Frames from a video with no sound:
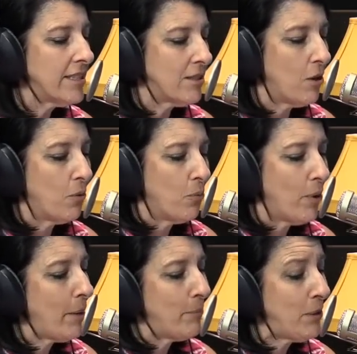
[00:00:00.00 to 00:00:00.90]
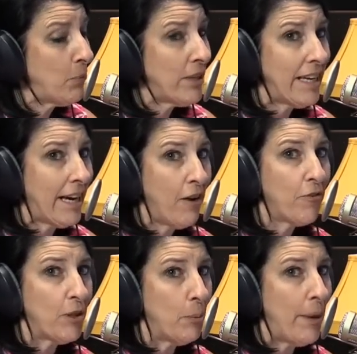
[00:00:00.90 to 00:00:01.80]
So uh, be really
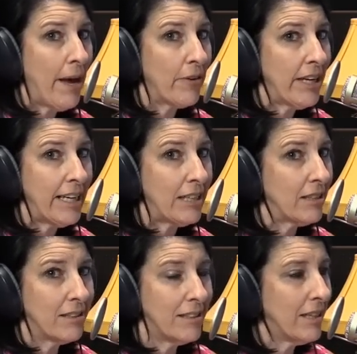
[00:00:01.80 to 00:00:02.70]
careful about getting,